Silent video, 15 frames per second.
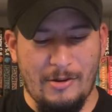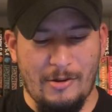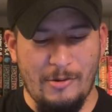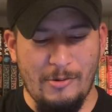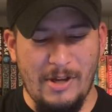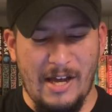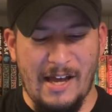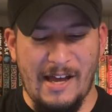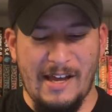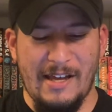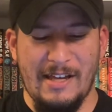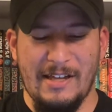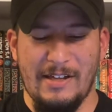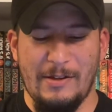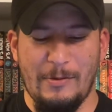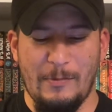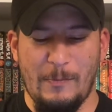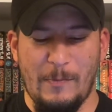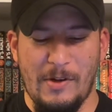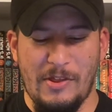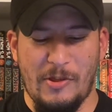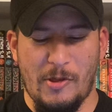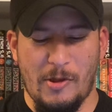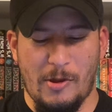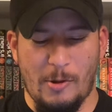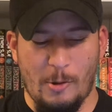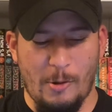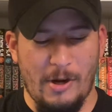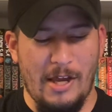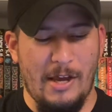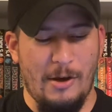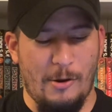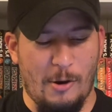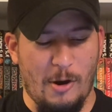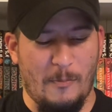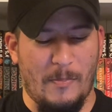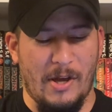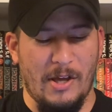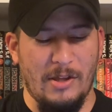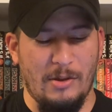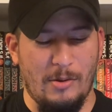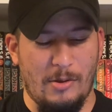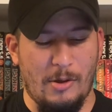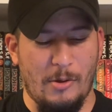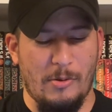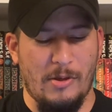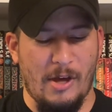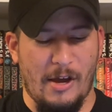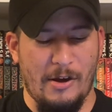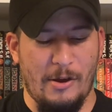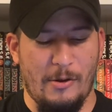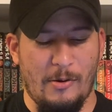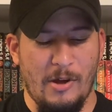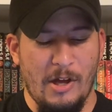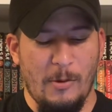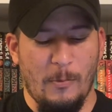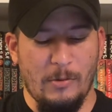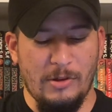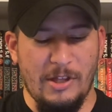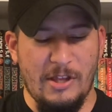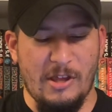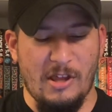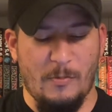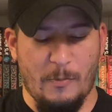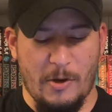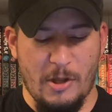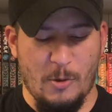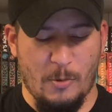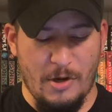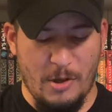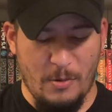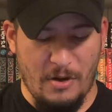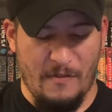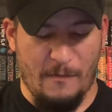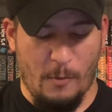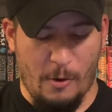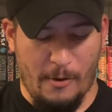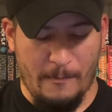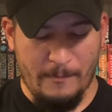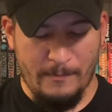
Kugai with story and art by Yuto Sano releases spring 2024.